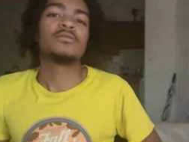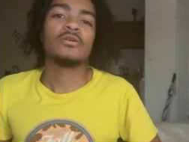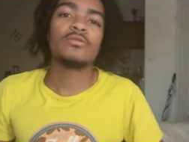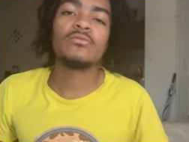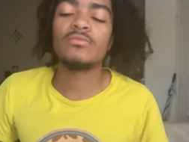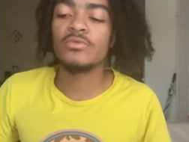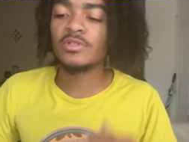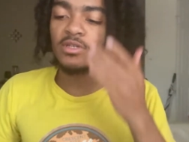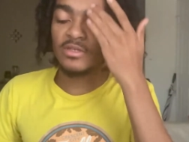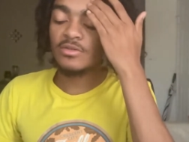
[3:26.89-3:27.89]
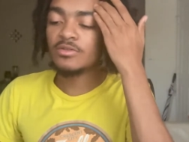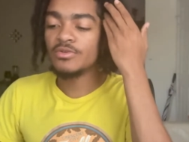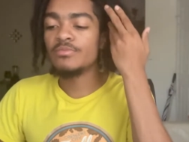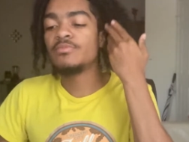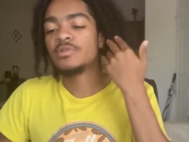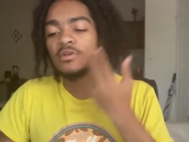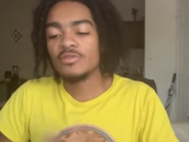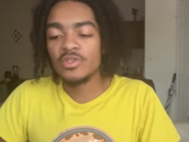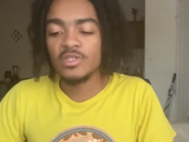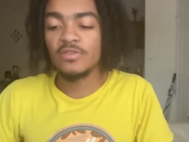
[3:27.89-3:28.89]
Yo, what's good YouTube? So
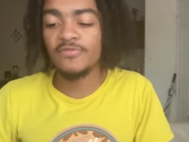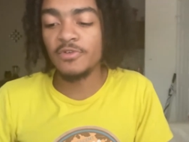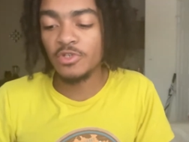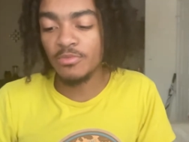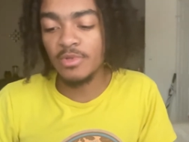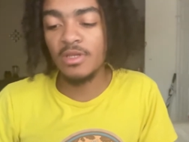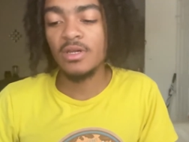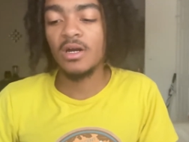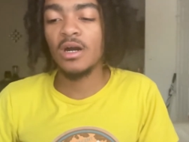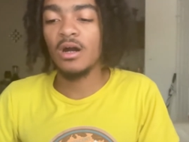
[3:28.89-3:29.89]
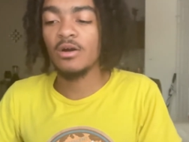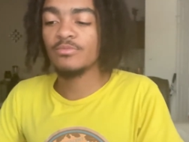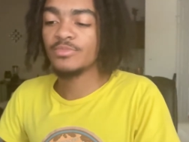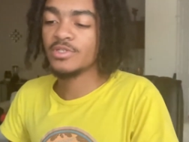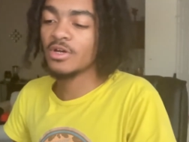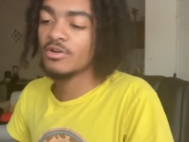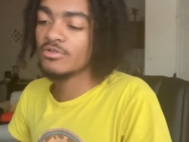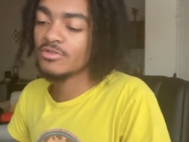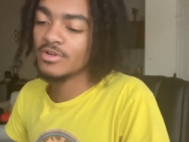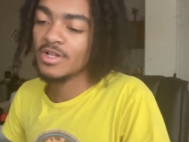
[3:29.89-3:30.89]
this is future me.
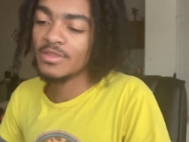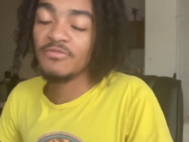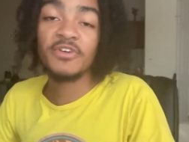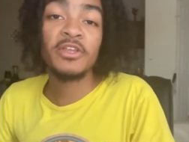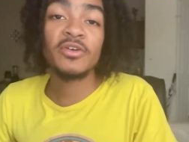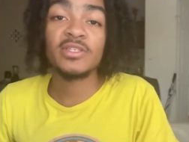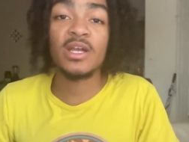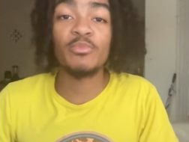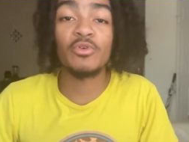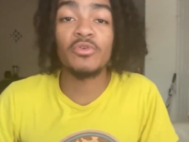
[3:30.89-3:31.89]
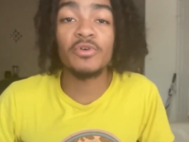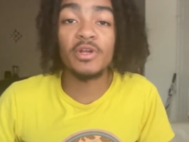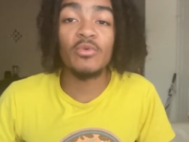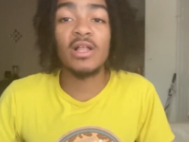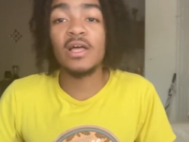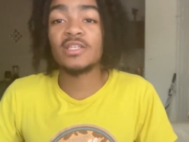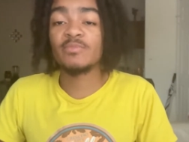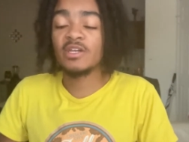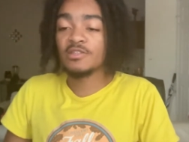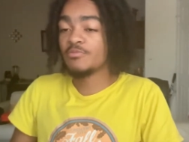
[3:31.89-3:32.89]
So the video stopped recording while I was
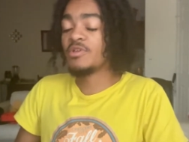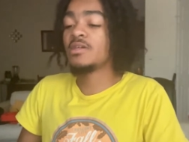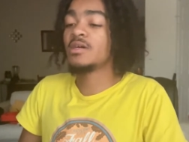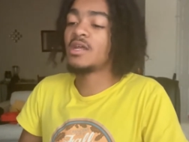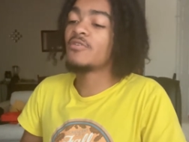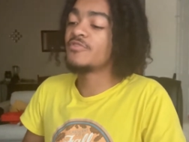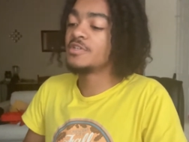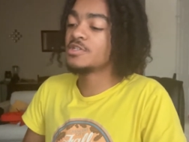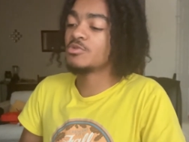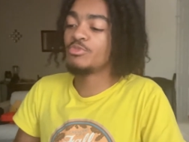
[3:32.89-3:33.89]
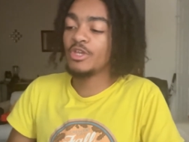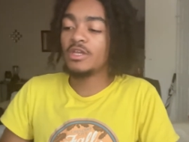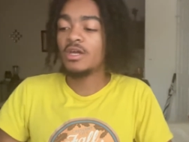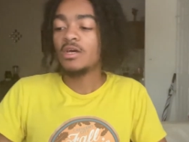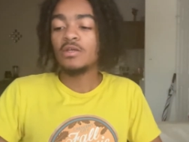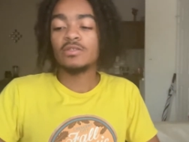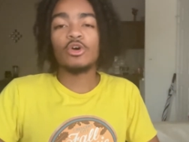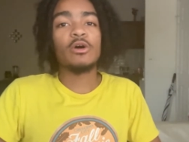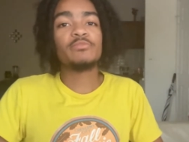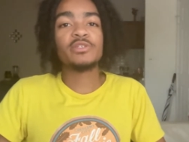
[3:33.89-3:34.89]
making the beat, and I finished the beat. So
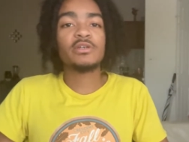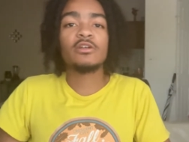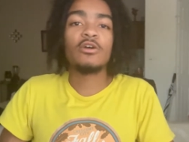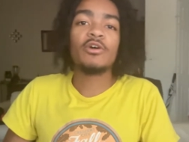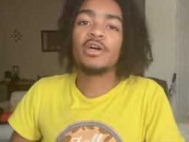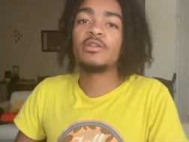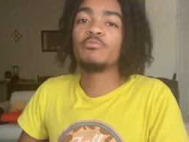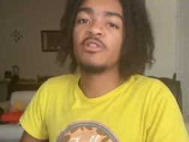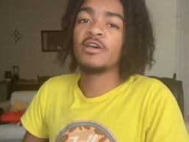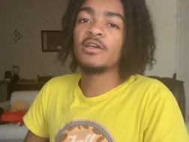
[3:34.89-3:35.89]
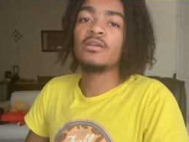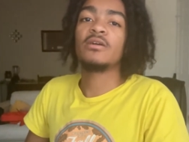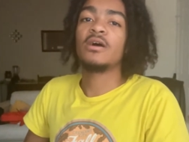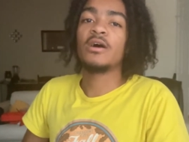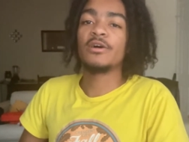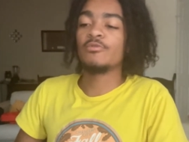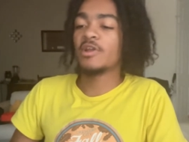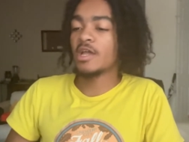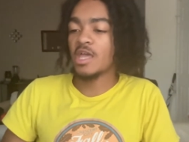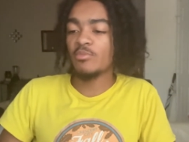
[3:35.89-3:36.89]
I'm just gonna go ahead and play what
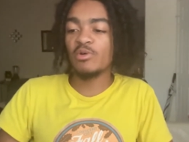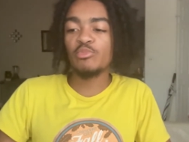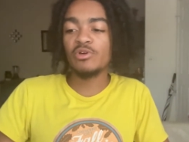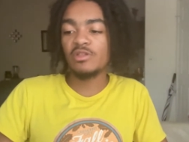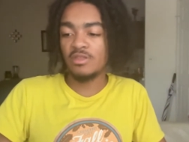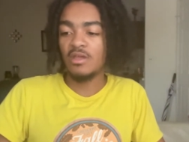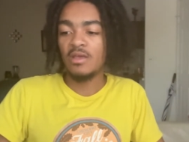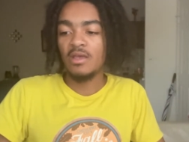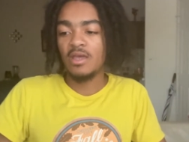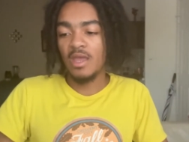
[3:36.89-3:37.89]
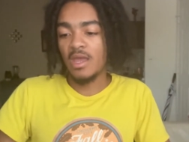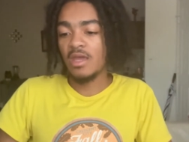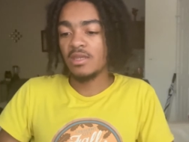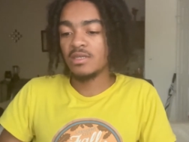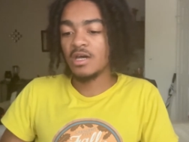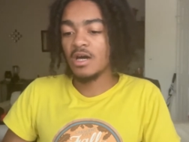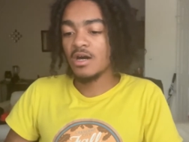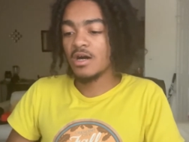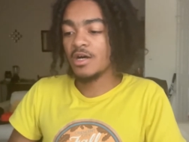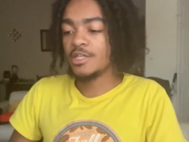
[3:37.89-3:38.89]
I came up with, and
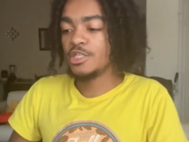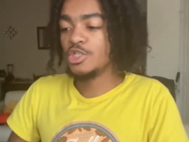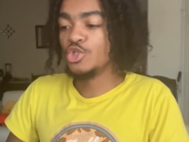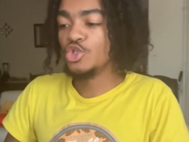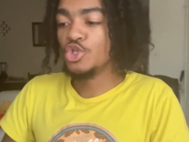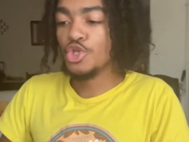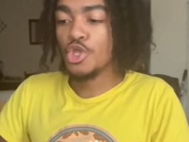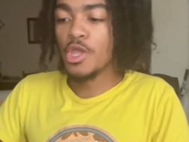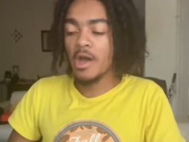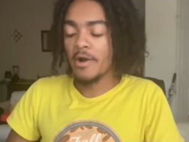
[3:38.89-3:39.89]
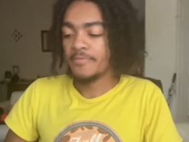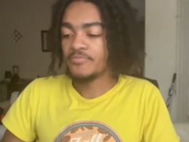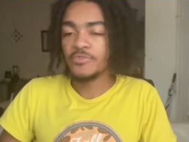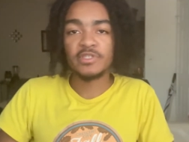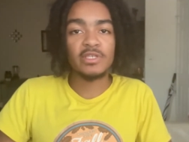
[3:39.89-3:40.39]
yeah, let's